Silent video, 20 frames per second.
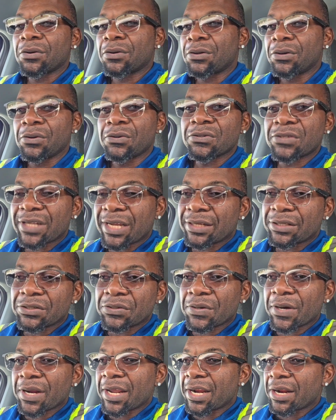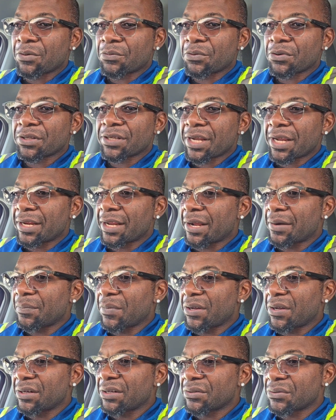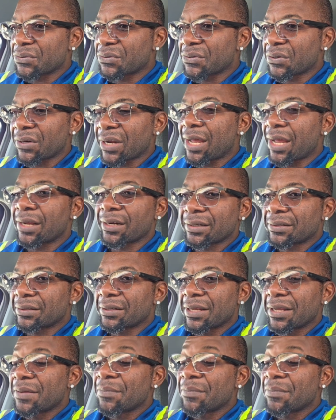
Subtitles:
to close that trade and rotate that money to Solana.